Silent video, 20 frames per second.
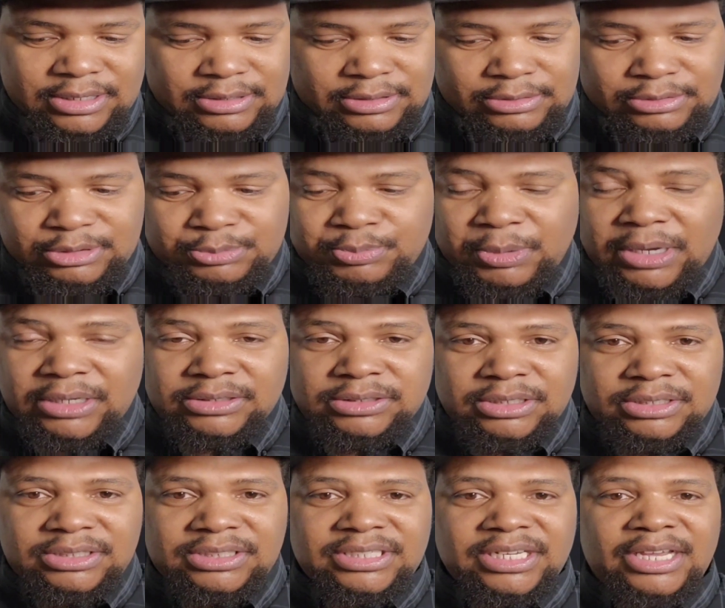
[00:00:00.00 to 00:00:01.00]
He was
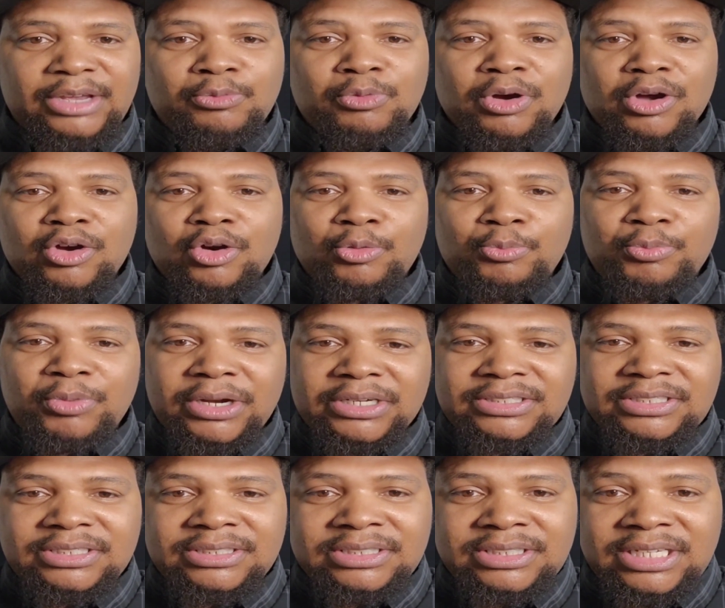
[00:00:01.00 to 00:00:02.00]
basically saying he wasn't going to brush
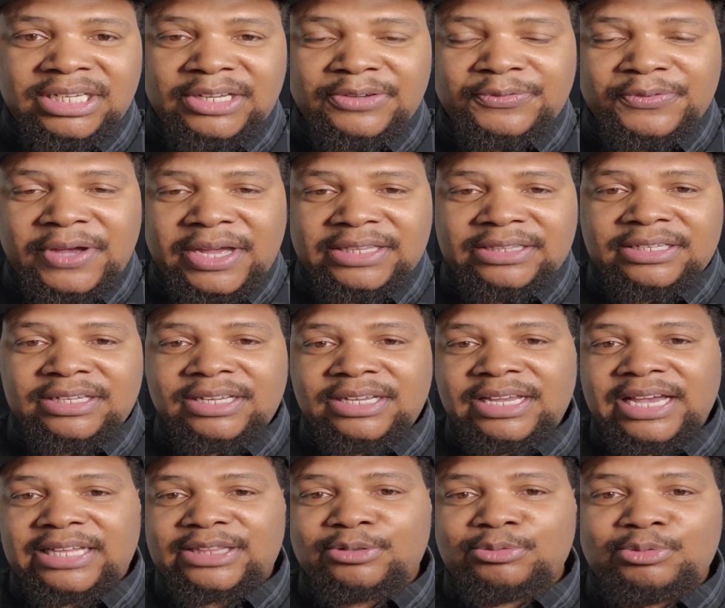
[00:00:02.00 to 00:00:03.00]
his teeth after he
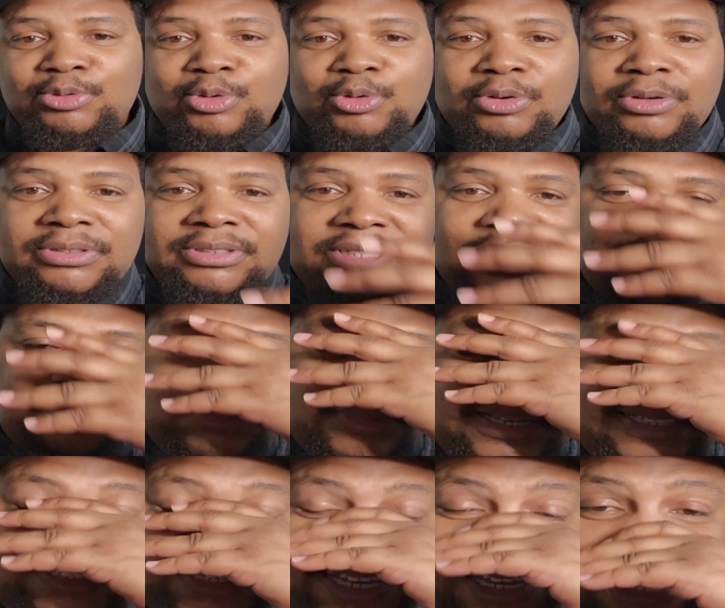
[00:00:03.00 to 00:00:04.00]
got through doing something. He said